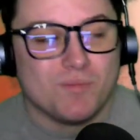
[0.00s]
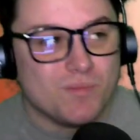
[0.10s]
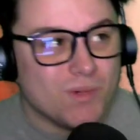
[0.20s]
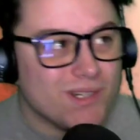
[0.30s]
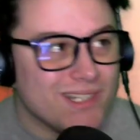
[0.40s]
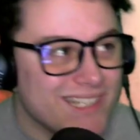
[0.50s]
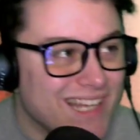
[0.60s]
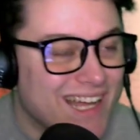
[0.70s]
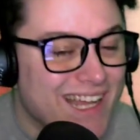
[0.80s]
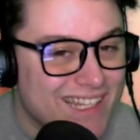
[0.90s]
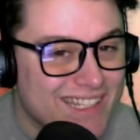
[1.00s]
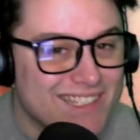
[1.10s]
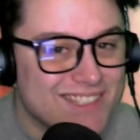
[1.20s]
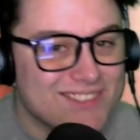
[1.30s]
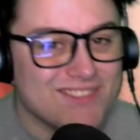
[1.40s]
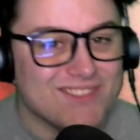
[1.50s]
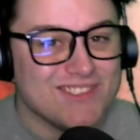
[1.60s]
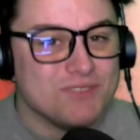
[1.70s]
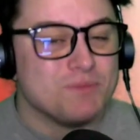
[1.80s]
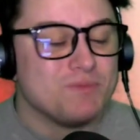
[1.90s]
But I need to
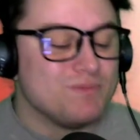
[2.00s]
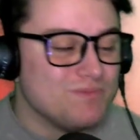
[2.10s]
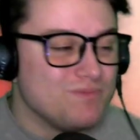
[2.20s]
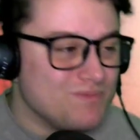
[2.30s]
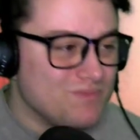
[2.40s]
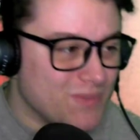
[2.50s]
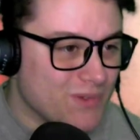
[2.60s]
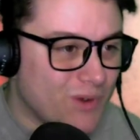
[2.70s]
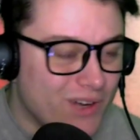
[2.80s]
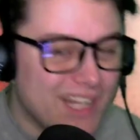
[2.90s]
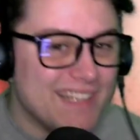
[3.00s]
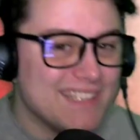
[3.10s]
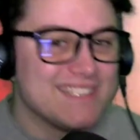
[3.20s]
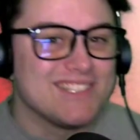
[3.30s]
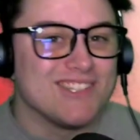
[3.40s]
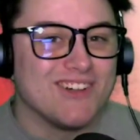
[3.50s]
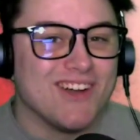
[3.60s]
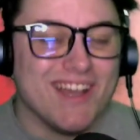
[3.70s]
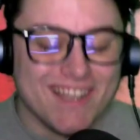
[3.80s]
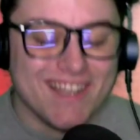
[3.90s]
do beforehand, so.
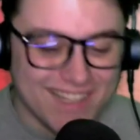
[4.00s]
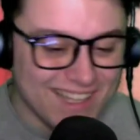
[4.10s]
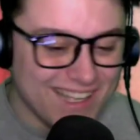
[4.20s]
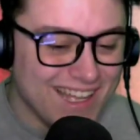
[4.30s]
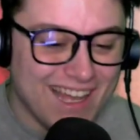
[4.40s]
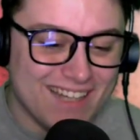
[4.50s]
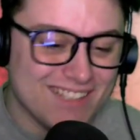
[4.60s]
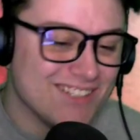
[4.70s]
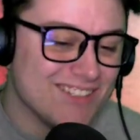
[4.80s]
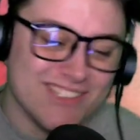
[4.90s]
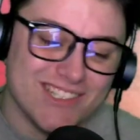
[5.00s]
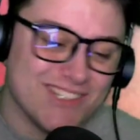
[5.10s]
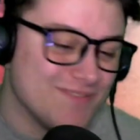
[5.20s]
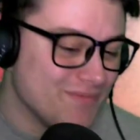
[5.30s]
I don't know, you know,